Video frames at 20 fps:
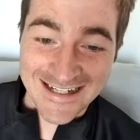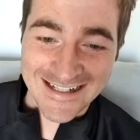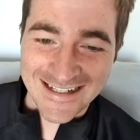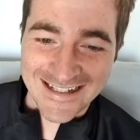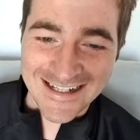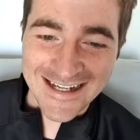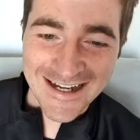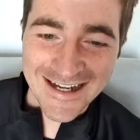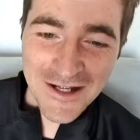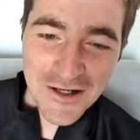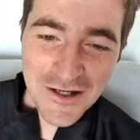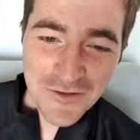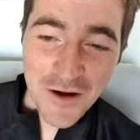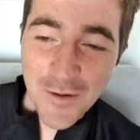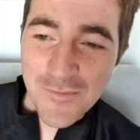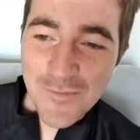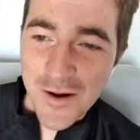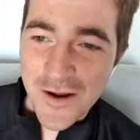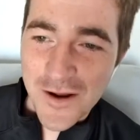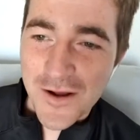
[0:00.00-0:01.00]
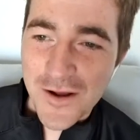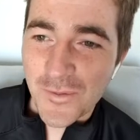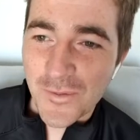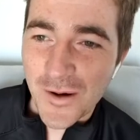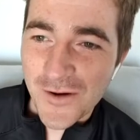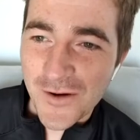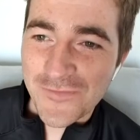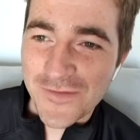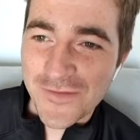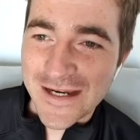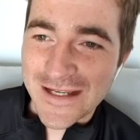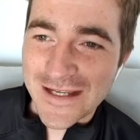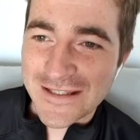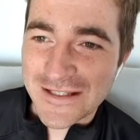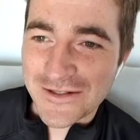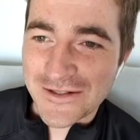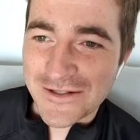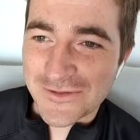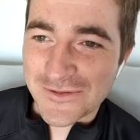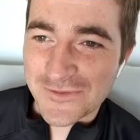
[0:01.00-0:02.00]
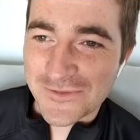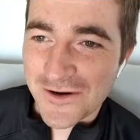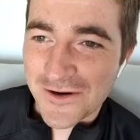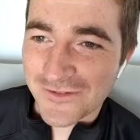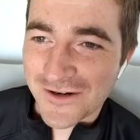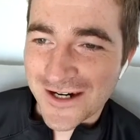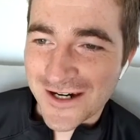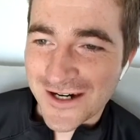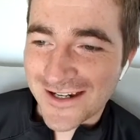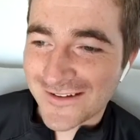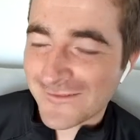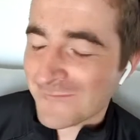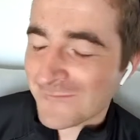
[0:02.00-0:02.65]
Yeah. What I'm thinking to do as well, right?